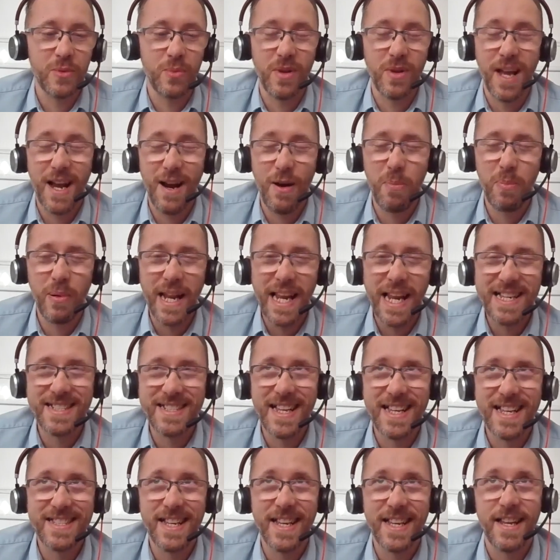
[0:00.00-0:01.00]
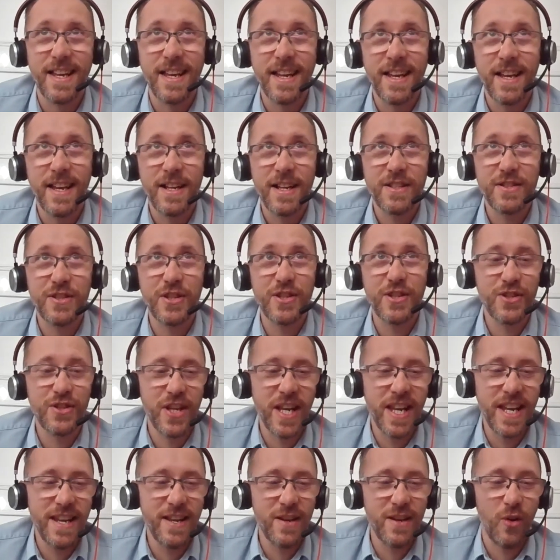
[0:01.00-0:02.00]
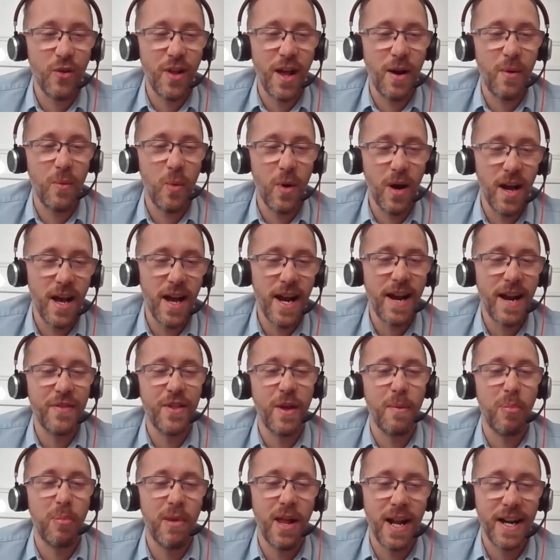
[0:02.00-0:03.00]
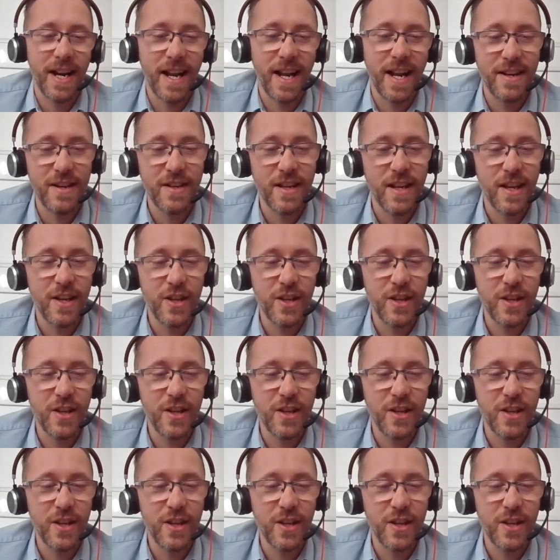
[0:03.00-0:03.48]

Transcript: Well, how pleasing is it to see all that work and the planning